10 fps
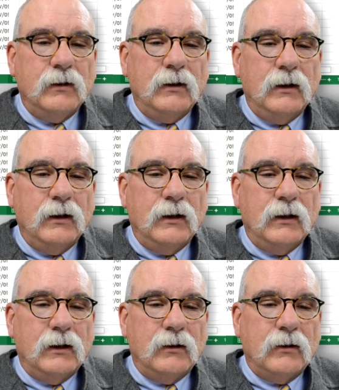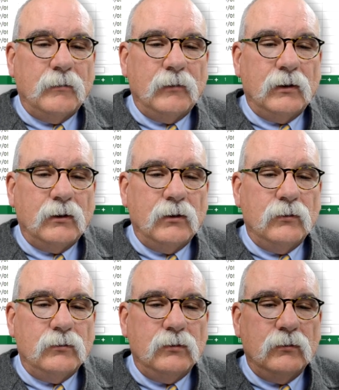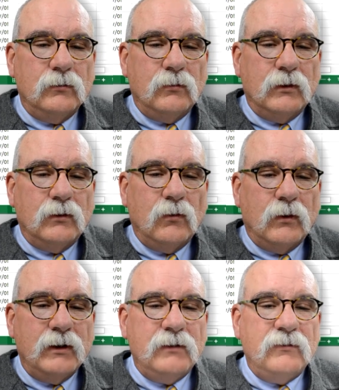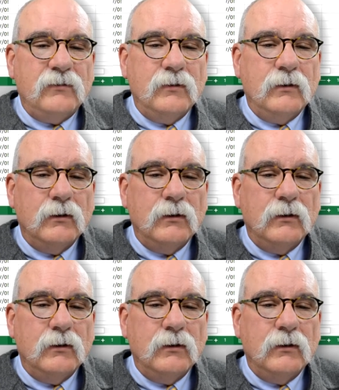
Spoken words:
and I'm going to go to grid coordinates.